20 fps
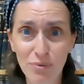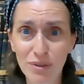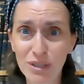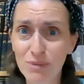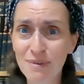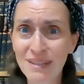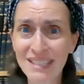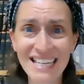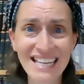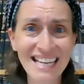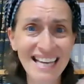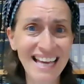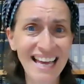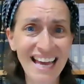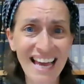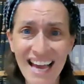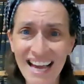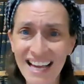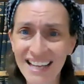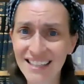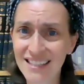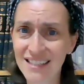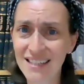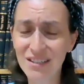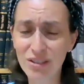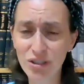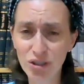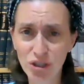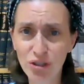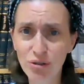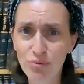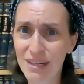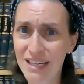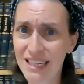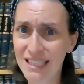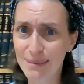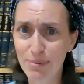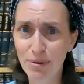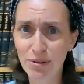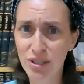which means he can't do what
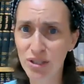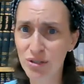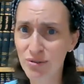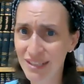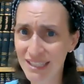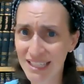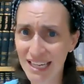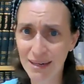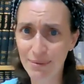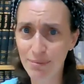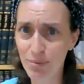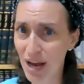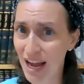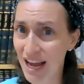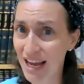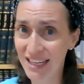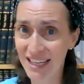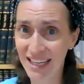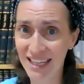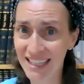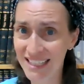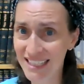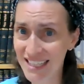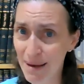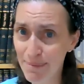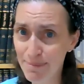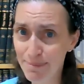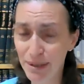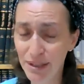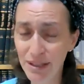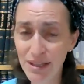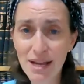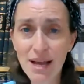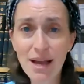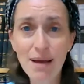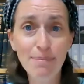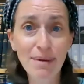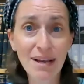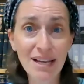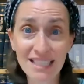he's supposed to do on day number eight in the temple
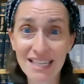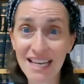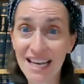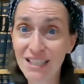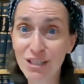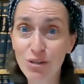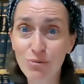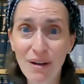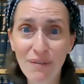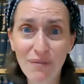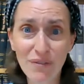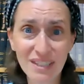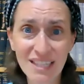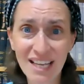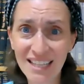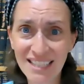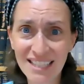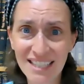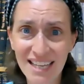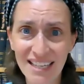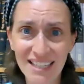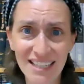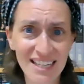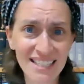because he has to wait for sunset.